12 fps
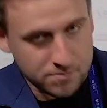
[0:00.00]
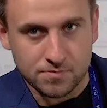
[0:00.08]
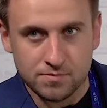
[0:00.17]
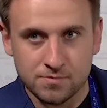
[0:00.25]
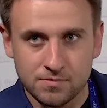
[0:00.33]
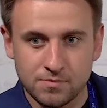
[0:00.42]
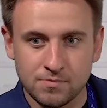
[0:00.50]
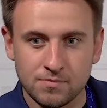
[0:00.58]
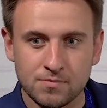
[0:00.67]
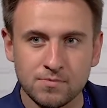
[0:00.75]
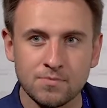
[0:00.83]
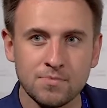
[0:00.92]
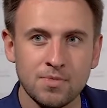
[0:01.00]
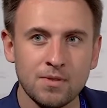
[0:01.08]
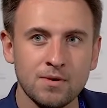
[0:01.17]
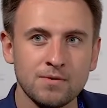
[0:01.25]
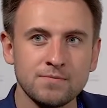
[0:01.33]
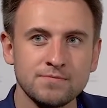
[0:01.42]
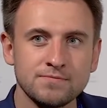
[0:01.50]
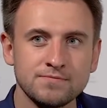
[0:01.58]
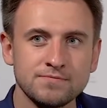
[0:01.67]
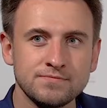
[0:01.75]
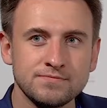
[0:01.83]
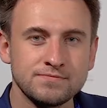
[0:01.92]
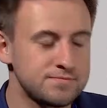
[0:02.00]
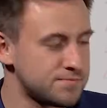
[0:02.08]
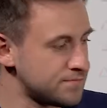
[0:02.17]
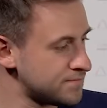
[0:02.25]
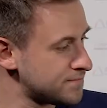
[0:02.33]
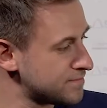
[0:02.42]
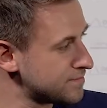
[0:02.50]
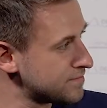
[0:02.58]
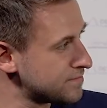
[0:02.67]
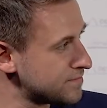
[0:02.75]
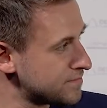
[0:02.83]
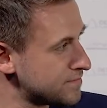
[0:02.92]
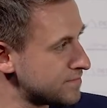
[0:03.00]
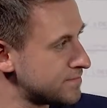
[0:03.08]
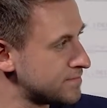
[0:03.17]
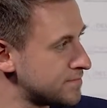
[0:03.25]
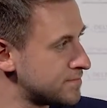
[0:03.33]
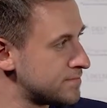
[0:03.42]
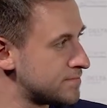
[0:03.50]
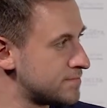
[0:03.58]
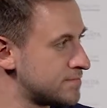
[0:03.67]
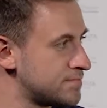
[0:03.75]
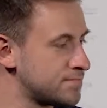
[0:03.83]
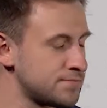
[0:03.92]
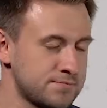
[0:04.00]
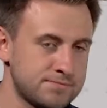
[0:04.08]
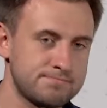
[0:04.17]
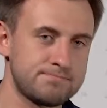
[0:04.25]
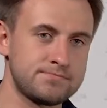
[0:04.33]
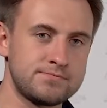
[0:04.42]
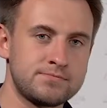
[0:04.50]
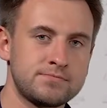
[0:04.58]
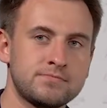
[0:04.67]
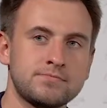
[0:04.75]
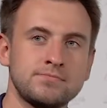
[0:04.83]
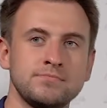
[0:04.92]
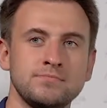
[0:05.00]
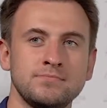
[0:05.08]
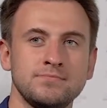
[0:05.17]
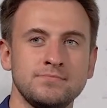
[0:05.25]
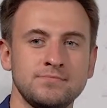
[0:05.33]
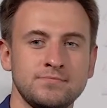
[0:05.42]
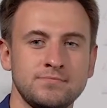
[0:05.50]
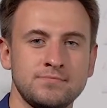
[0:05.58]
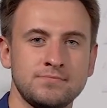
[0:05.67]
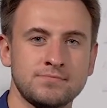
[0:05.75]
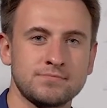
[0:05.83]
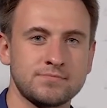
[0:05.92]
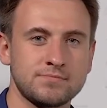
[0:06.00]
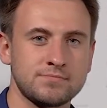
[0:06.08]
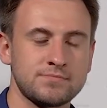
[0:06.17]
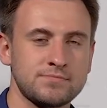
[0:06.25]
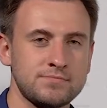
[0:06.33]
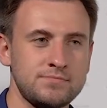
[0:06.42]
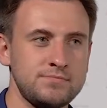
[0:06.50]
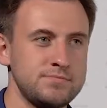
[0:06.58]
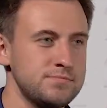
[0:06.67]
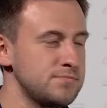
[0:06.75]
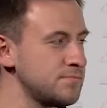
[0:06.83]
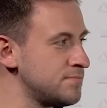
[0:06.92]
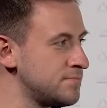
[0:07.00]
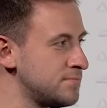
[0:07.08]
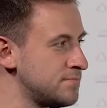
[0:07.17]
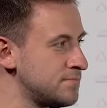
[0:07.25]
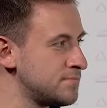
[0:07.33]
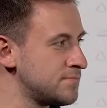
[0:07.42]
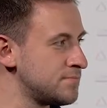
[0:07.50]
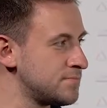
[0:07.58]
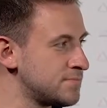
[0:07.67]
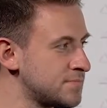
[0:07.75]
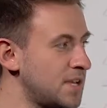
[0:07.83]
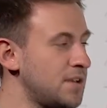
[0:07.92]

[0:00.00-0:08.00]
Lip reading: No words are spoken by the person on screen.